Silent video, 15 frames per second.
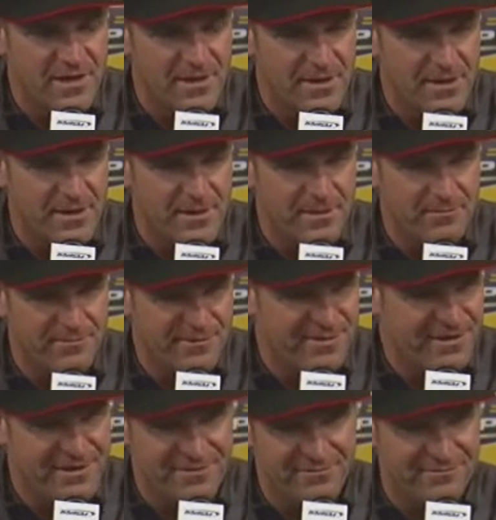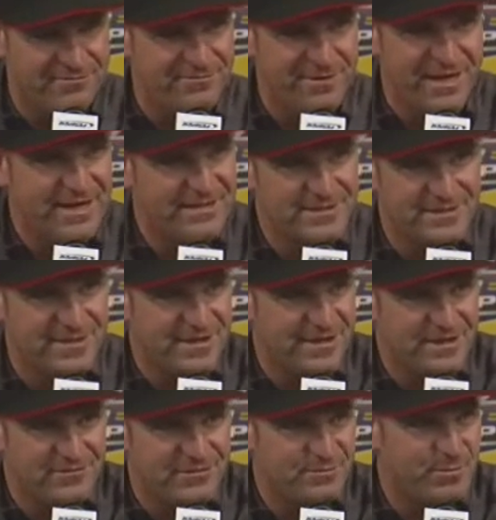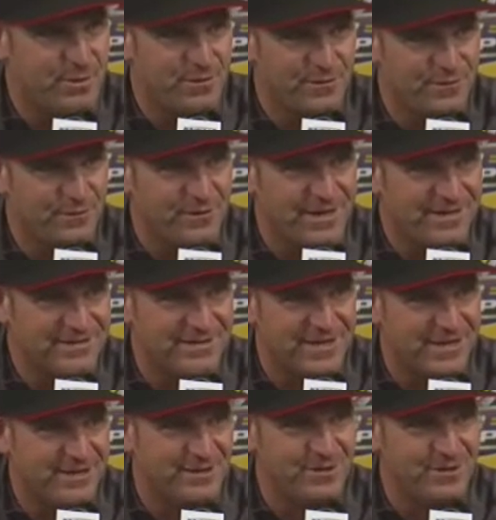And then last night, it was beautiful outside,